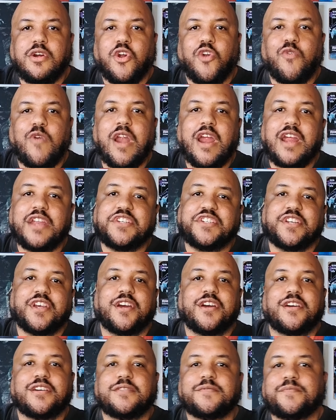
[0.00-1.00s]
All right,
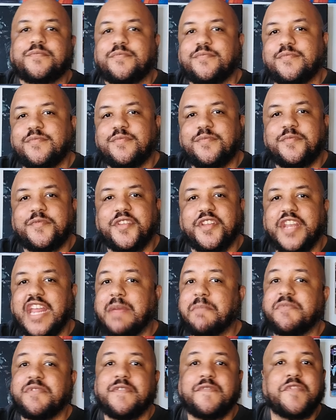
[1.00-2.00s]
y'all. The
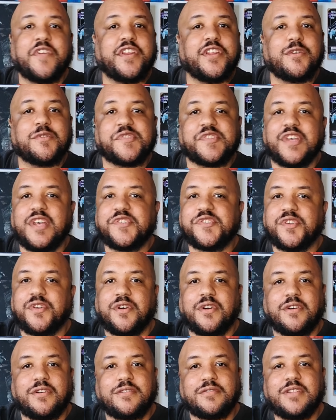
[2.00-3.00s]
name of the video says it
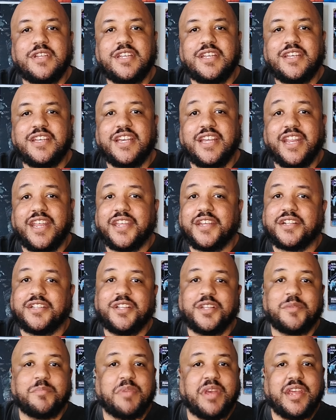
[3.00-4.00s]
all. It ain't
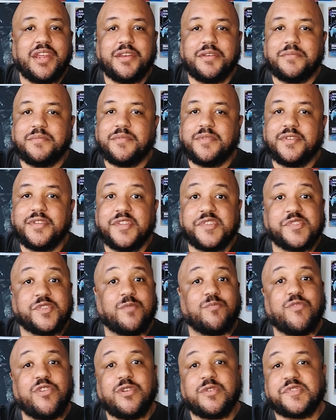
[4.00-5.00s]
clickbaiting. This is
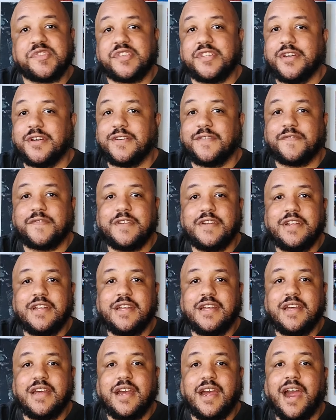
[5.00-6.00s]
some real stuff.
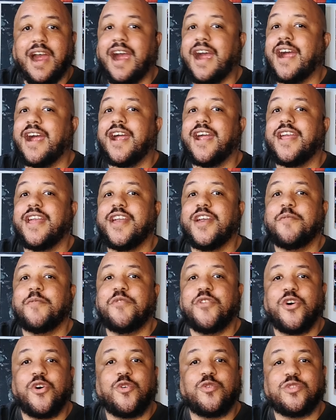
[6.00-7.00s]
I
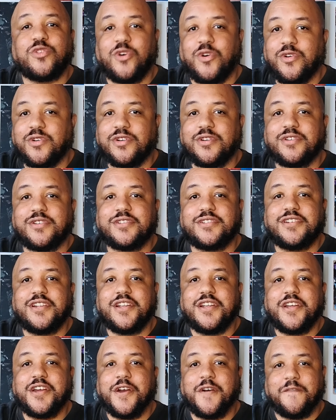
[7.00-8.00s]
am no longer
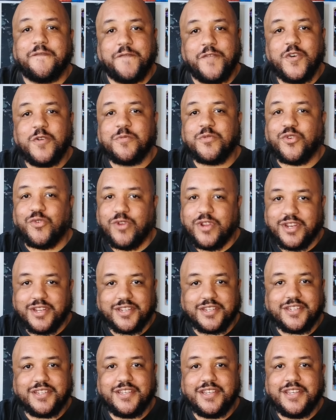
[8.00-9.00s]
a film
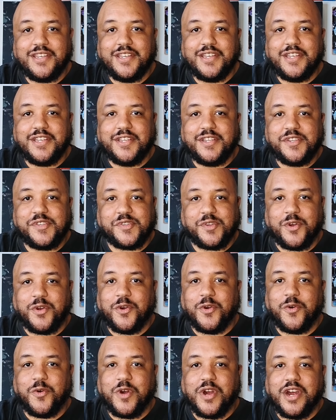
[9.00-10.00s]
critic.
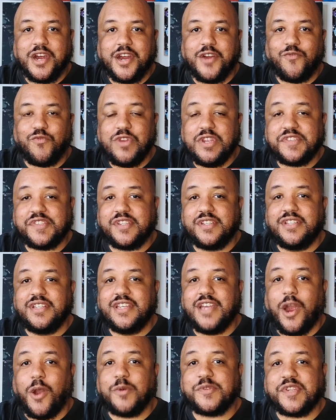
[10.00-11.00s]
So
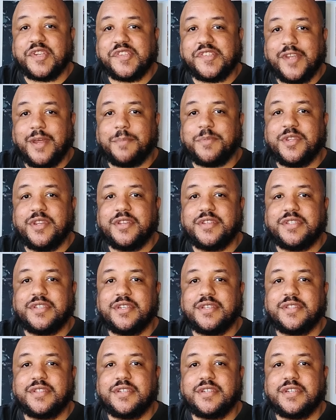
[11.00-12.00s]
recently I was accepted
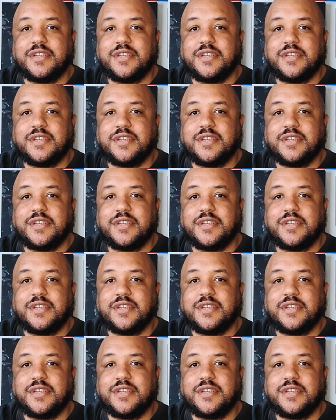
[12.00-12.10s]
into